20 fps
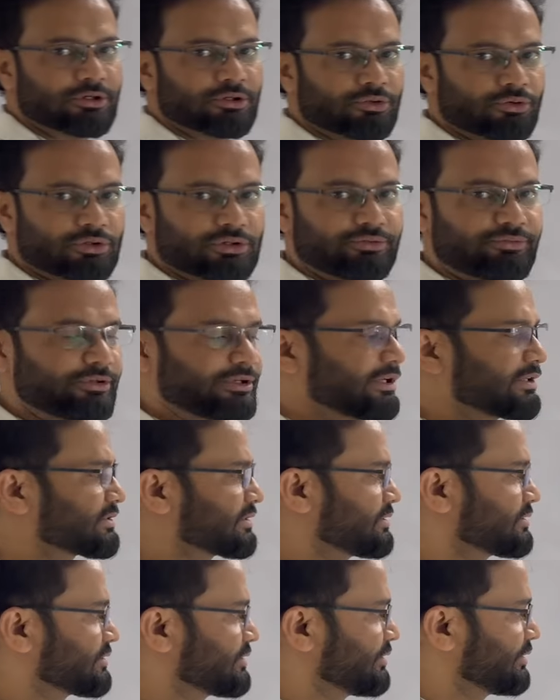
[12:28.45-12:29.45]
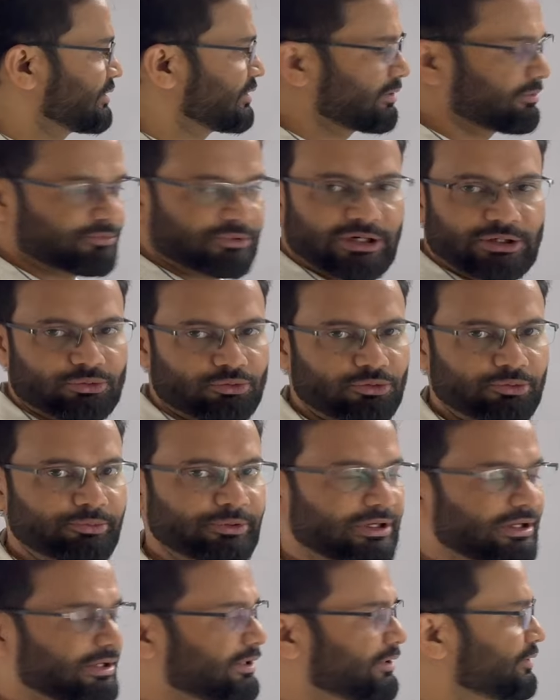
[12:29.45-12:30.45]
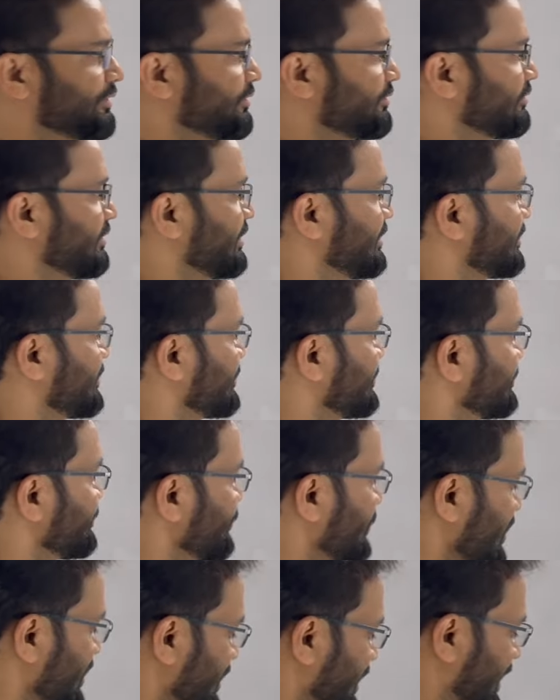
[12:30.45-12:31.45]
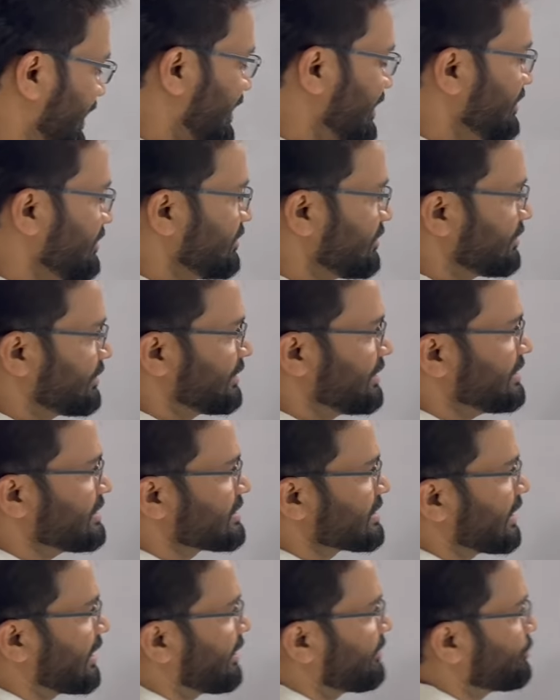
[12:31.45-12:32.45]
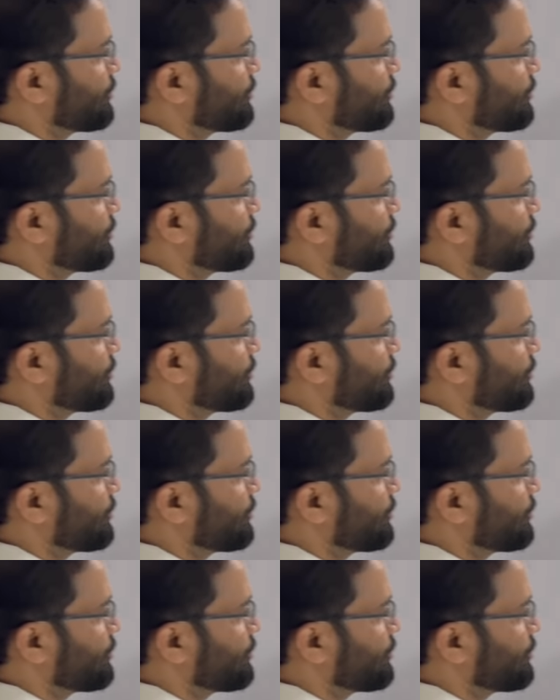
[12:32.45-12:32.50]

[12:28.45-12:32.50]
notification system, that could be anything, right? And these are